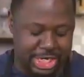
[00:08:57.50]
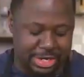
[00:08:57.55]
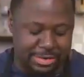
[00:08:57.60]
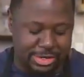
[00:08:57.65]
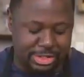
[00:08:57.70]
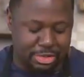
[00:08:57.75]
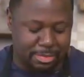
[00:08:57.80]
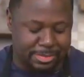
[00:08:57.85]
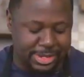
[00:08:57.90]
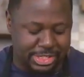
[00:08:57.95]

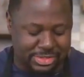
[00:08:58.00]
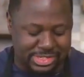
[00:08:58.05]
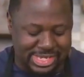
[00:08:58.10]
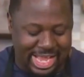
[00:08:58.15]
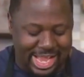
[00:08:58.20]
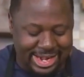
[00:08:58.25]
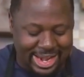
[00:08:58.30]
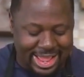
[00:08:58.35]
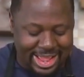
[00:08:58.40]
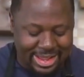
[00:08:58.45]
cherry
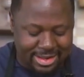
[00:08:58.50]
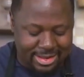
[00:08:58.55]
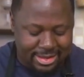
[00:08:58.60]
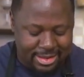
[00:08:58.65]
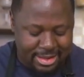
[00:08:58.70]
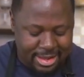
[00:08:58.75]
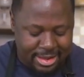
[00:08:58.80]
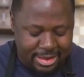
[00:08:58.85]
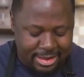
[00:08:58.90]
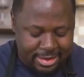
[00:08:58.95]
tomatoes. I like
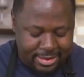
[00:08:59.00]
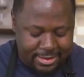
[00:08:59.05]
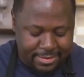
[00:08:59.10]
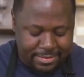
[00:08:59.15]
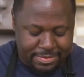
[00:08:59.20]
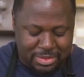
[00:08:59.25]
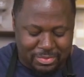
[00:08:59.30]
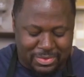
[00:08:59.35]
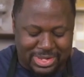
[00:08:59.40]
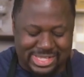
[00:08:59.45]

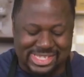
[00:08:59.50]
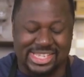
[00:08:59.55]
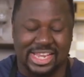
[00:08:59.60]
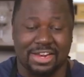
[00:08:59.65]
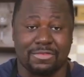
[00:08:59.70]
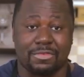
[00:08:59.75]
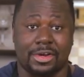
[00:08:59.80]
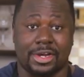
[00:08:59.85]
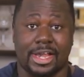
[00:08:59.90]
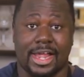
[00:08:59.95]
the ones
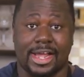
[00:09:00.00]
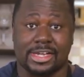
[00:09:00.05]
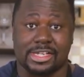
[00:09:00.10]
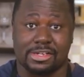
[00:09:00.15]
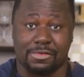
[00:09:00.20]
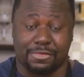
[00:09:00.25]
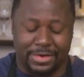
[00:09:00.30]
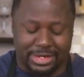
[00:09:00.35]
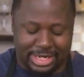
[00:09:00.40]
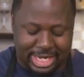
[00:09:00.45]
that have got
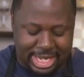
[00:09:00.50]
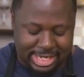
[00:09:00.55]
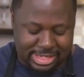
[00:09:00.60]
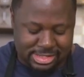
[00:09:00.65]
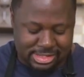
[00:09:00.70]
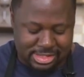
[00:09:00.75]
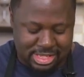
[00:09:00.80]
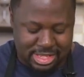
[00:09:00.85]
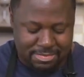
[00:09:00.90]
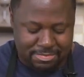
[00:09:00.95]
like different
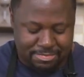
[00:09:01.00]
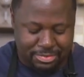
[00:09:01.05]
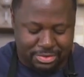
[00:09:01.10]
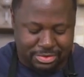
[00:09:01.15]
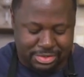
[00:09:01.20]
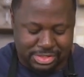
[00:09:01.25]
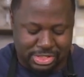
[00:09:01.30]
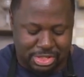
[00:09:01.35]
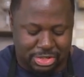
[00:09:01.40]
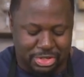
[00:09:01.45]
colors in them
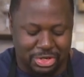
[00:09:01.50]
because,